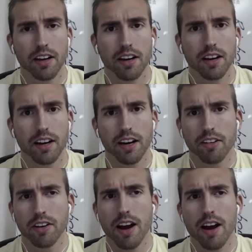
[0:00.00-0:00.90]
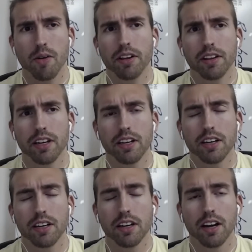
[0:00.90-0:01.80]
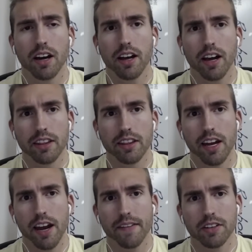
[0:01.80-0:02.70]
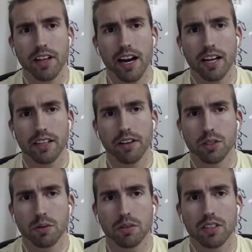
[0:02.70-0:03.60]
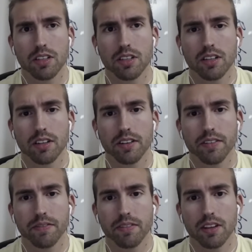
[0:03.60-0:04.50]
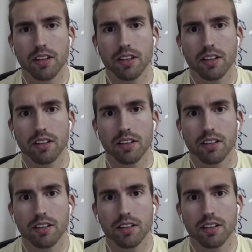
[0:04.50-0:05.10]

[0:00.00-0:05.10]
I don't know how well they did. And then after that... Fear, they got 5th at UMG Dallas in Black Ops 2.